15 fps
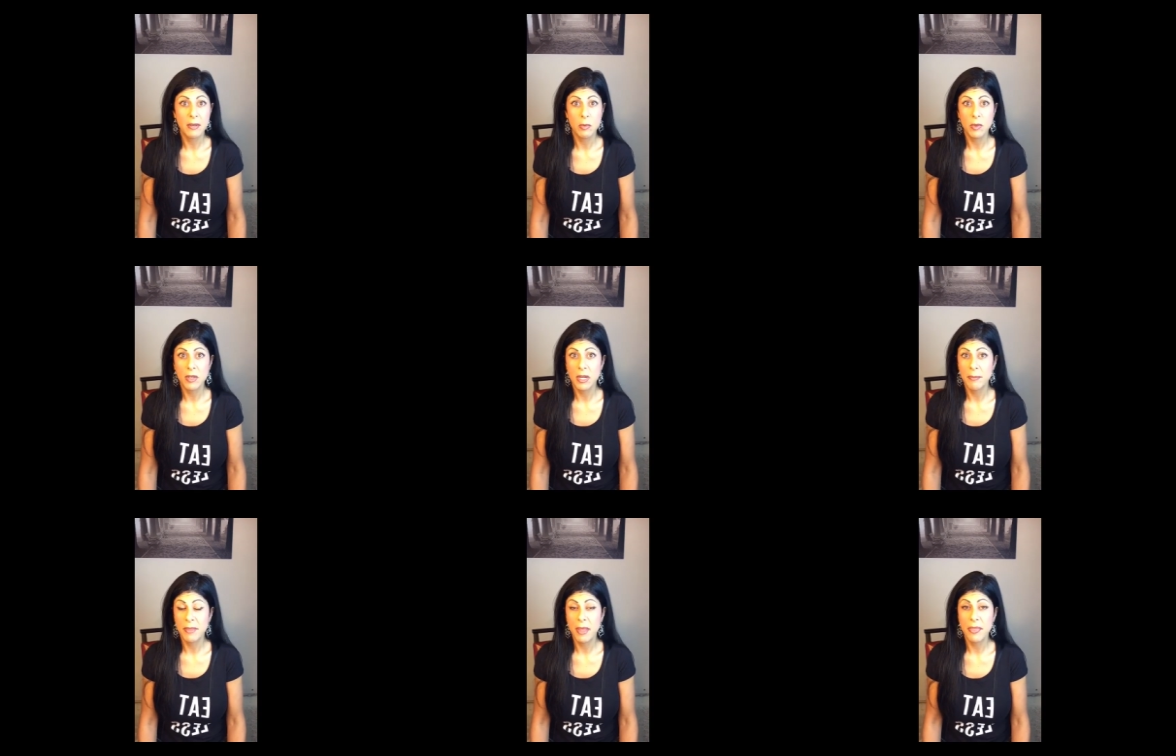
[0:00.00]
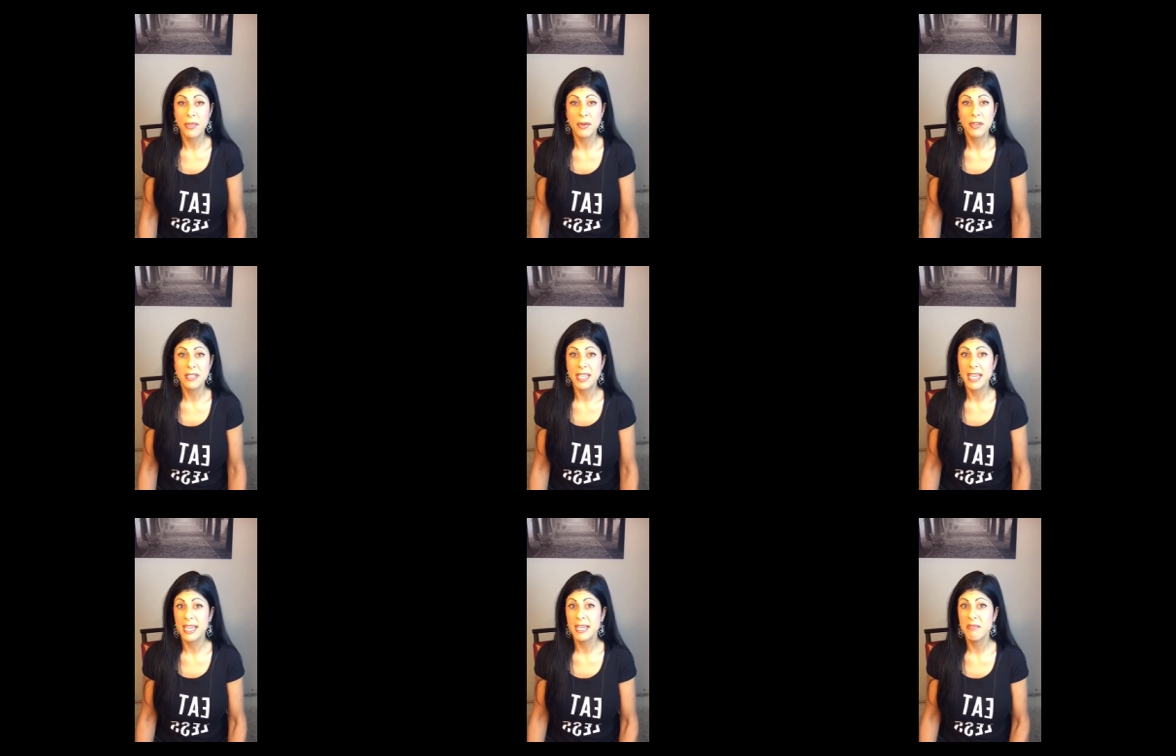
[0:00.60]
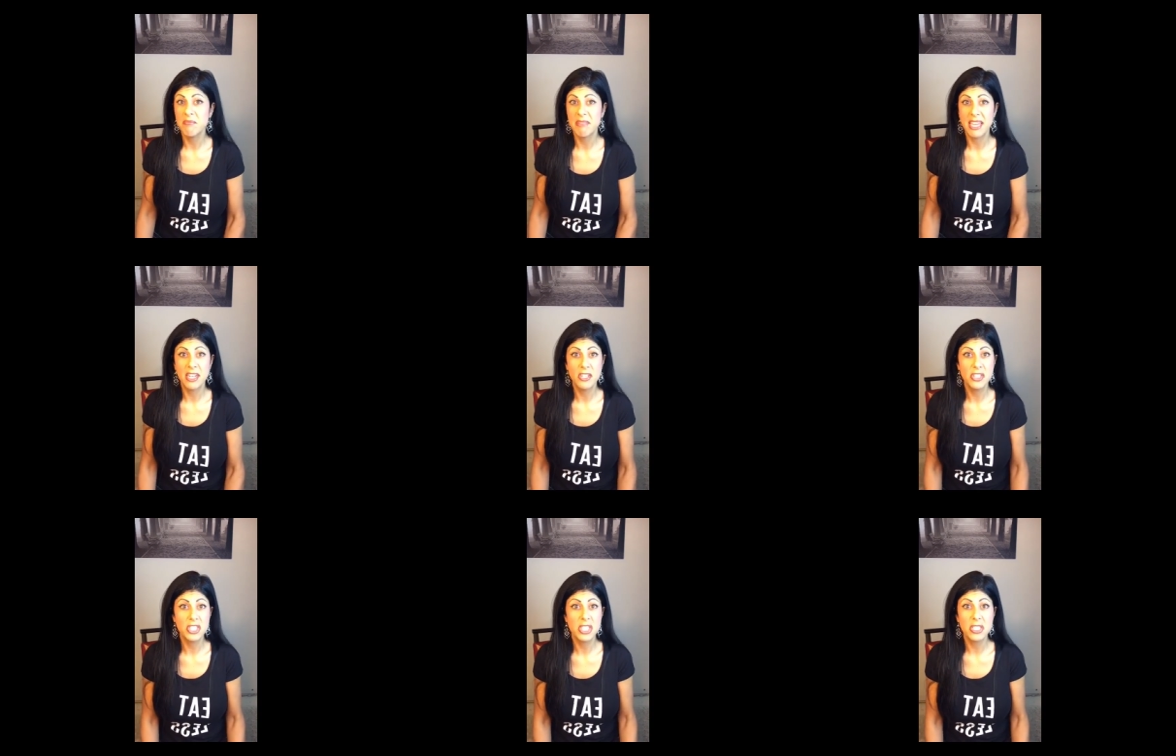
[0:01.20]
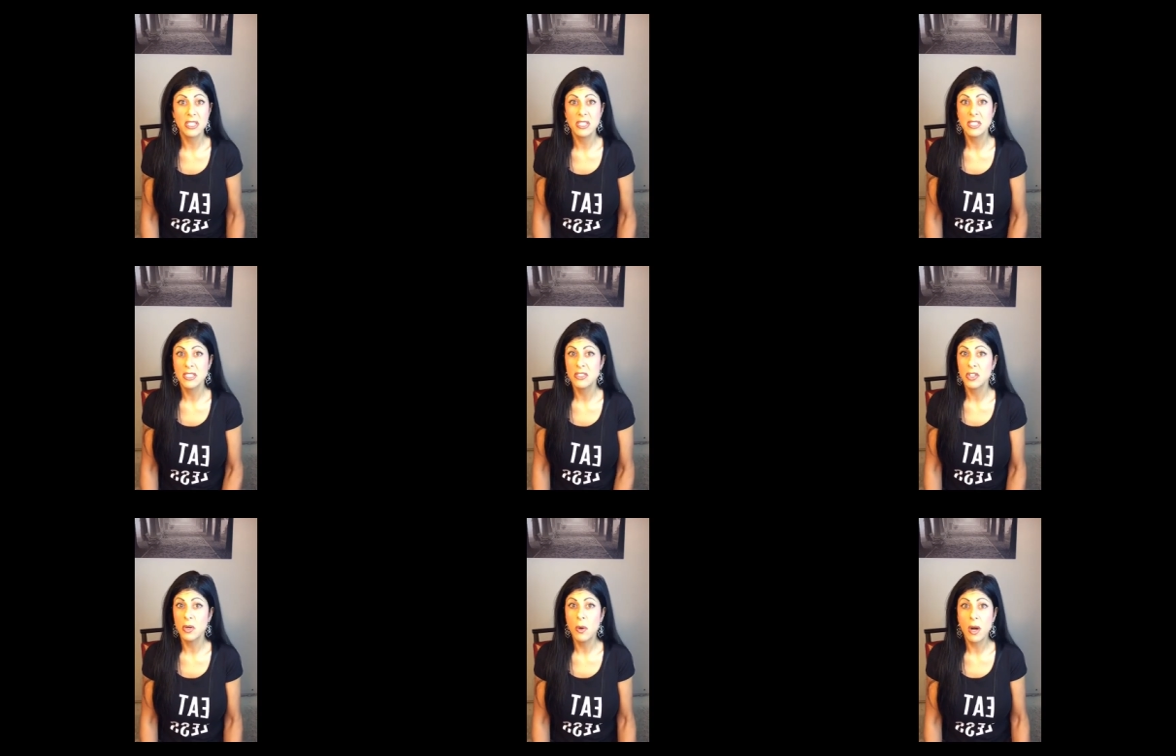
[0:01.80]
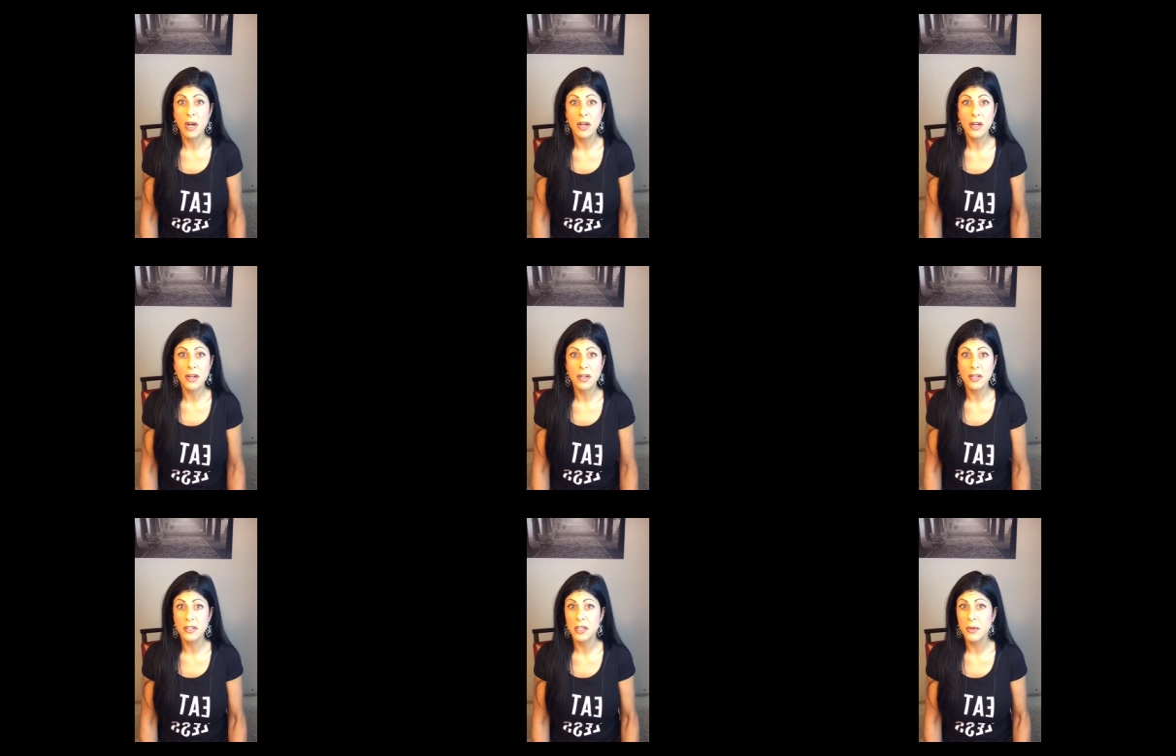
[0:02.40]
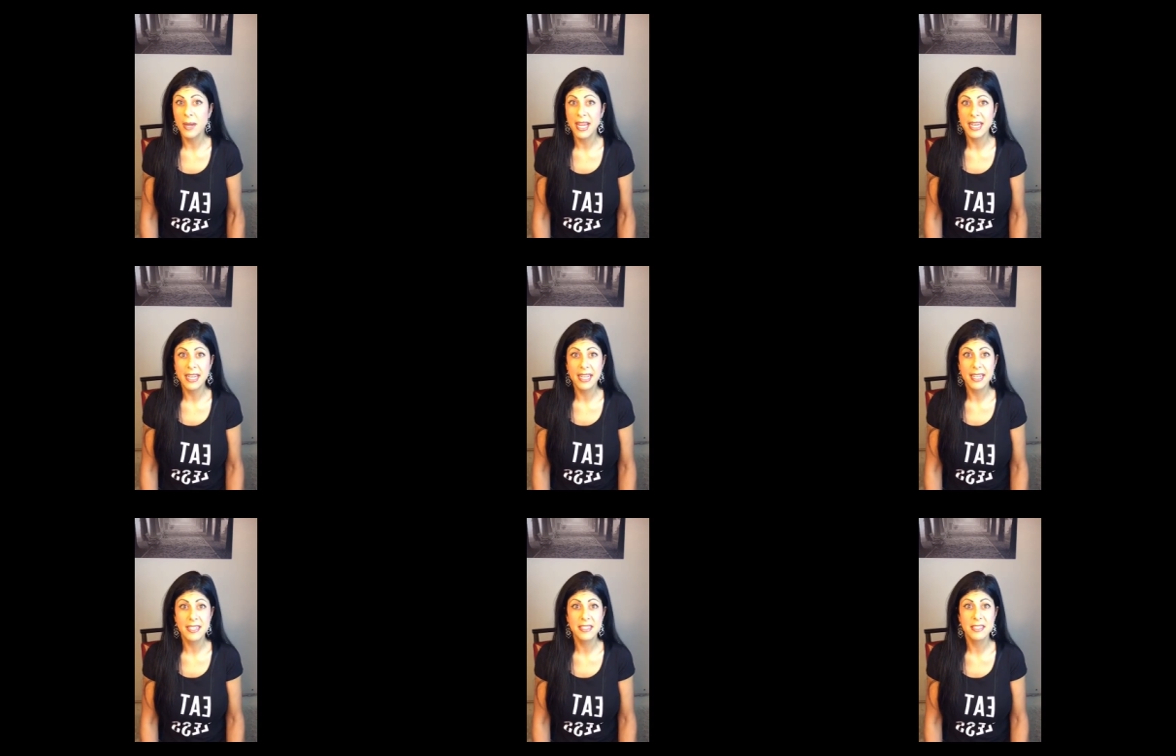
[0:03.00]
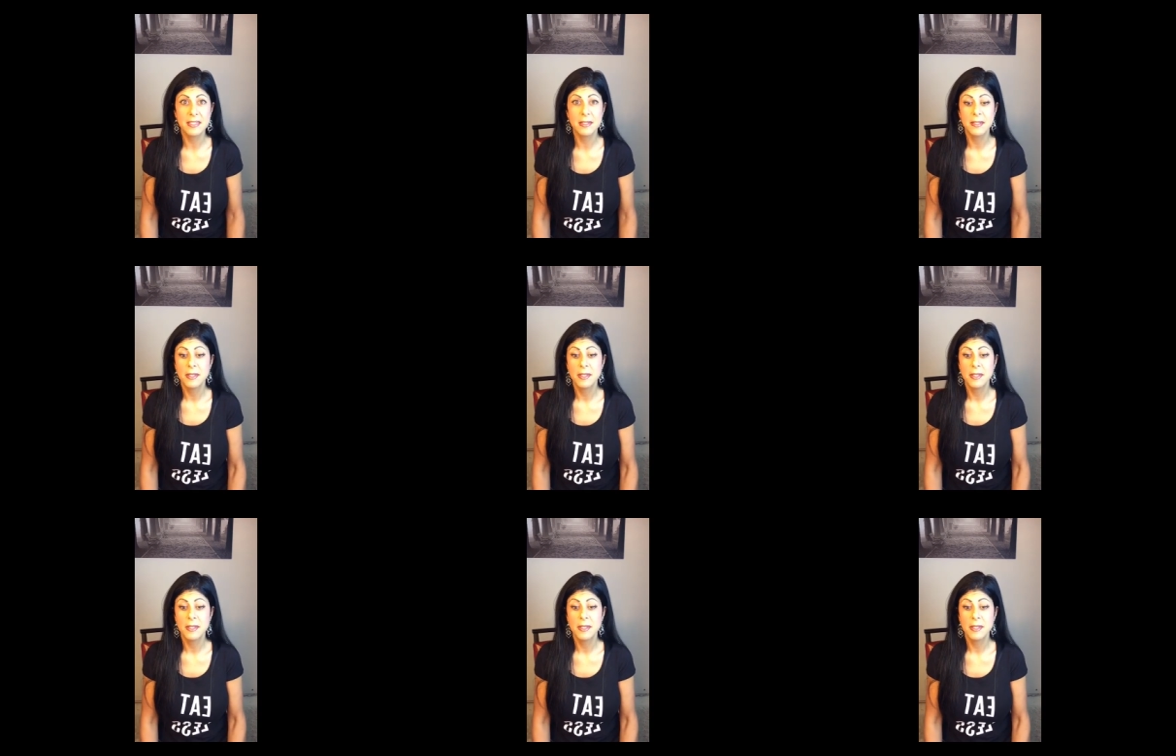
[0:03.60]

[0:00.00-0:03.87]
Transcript: I woke up that third day, energy good, no hunger, no headaches.